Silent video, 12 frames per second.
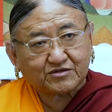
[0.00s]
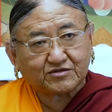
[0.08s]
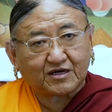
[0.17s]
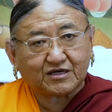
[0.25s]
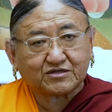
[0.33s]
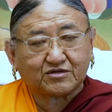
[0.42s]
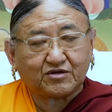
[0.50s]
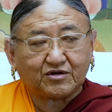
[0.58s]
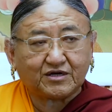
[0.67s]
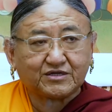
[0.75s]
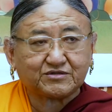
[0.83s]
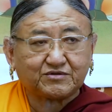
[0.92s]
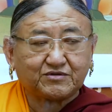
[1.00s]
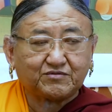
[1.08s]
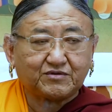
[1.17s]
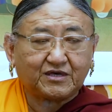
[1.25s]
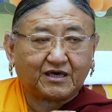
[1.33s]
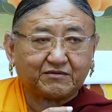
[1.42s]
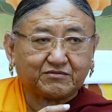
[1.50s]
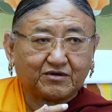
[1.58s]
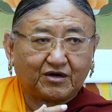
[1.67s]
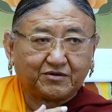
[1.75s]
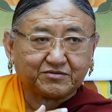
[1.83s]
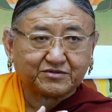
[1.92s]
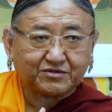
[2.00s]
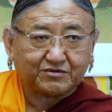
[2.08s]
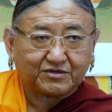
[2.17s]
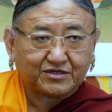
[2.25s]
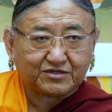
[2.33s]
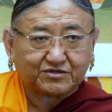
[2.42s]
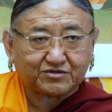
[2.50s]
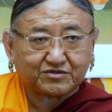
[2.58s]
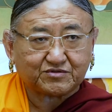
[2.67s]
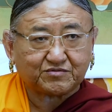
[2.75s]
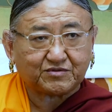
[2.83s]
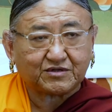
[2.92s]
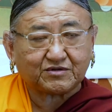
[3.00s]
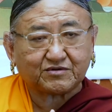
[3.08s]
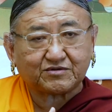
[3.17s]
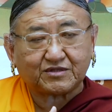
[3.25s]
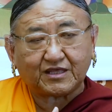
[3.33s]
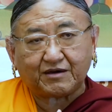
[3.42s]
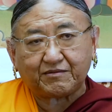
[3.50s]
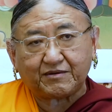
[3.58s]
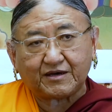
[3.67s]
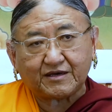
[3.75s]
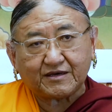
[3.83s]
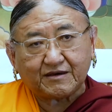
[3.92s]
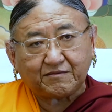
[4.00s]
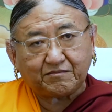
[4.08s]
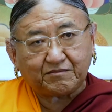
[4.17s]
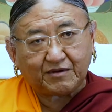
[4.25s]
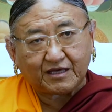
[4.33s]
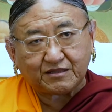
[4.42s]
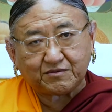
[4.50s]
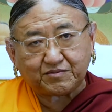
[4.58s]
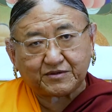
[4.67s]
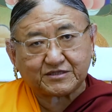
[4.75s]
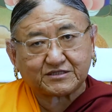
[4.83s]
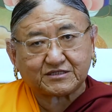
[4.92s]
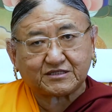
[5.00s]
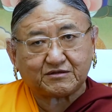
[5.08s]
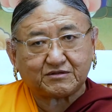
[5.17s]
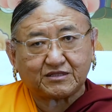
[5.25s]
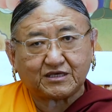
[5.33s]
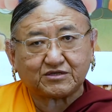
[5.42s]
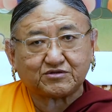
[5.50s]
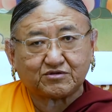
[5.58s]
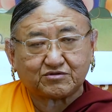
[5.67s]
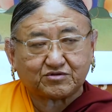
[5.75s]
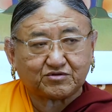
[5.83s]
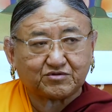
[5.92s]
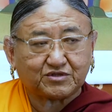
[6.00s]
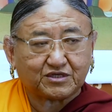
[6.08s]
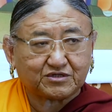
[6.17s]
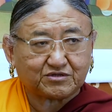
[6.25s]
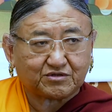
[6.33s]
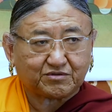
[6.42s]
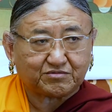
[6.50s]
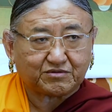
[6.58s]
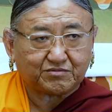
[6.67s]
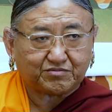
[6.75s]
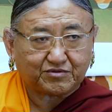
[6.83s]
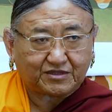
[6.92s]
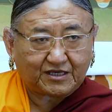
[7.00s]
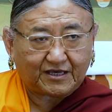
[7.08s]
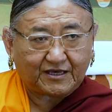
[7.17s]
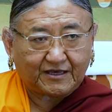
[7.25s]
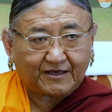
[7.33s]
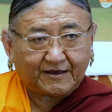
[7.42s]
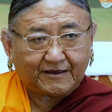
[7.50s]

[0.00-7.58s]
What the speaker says: So as long as we have the obscurations, we could never manifest the nature, true nature of the Buddha.